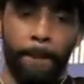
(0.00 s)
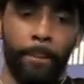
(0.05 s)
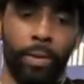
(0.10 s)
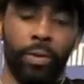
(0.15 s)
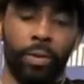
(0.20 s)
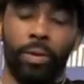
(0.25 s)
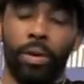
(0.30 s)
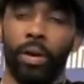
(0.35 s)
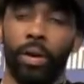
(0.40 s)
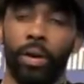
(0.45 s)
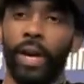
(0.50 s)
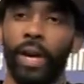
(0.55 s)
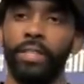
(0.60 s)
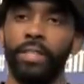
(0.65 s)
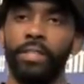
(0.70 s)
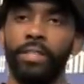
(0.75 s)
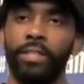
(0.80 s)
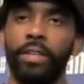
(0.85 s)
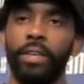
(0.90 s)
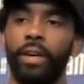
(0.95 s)
Well,
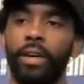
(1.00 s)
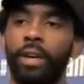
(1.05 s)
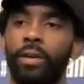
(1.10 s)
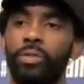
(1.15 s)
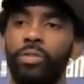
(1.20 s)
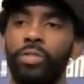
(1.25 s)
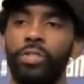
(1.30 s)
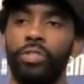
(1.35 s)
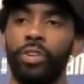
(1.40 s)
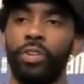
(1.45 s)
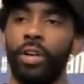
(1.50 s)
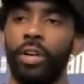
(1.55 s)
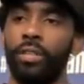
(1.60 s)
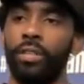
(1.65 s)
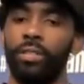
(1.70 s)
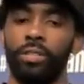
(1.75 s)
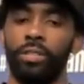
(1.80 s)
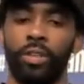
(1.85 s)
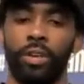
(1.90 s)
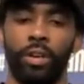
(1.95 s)
honestly, I was just trying
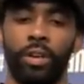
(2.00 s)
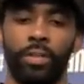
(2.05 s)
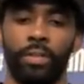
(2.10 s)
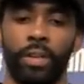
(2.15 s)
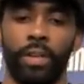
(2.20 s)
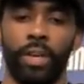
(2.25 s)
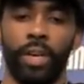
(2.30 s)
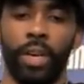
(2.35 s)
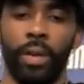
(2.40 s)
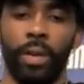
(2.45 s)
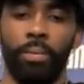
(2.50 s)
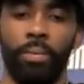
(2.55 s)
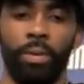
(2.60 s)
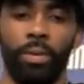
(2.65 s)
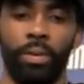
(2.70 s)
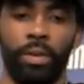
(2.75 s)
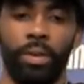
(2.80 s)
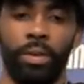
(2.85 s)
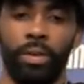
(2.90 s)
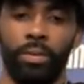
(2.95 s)
to start off the game
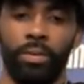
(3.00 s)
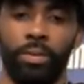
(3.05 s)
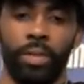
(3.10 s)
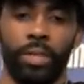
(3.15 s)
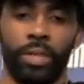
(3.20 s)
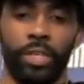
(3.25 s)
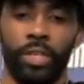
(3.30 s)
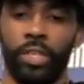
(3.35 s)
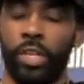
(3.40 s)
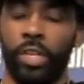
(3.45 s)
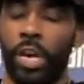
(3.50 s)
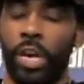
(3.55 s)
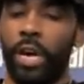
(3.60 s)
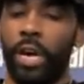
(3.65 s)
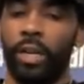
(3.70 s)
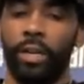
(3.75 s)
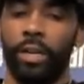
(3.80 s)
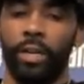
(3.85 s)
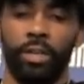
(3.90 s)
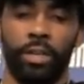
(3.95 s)
uh, with a good
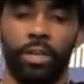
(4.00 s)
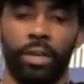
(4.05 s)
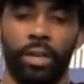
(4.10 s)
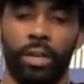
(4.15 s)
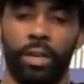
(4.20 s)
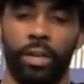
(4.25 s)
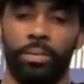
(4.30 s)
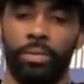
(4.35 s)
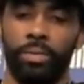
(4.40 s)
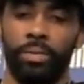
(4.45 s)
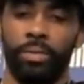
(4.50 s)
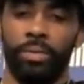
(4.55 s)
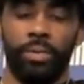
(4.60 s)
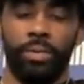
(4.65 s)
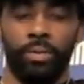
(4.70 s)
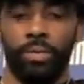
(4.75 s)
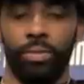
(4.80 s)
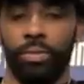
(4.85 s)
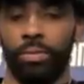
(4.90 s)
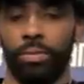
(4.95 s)
shot. Um, it was
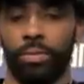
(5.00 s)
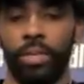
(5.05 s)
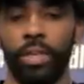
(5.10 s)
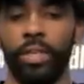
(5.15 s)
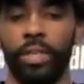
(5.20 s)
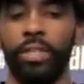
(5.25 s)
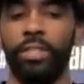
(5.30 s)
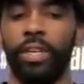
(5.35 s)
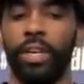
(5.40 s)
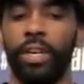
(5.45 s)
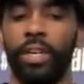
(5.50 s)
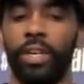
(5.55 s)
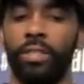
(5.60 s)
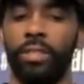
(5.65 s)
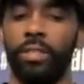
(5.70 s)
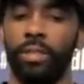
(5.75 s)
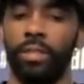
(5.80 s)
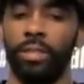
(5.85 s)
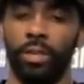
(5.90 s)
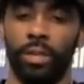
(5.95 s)
it was good contest,
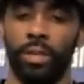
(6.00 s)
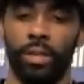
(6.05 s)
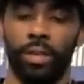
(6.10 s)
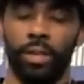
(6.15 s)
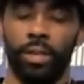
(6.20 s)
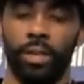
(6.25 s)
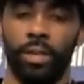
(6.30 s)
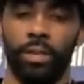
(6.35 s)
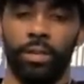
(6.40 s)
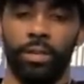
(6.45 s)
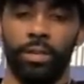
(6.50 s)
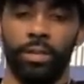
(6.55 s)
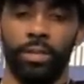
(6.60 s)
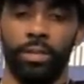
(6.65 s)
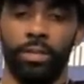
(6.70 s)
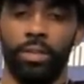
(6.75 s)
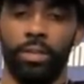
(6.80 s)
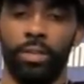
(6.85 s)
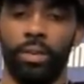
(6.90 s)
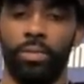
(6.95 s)
uh,
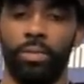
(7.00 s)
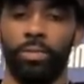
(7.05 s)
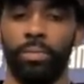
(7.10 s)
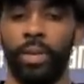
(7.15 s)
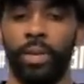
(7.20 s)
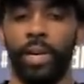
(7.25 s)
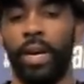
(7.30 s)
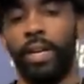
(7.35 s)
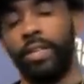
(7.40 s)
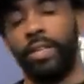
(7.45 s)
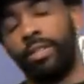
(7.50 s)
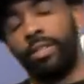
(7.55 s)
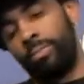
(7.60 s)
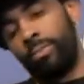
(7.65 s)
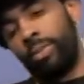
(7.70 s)
you know, from Giannis.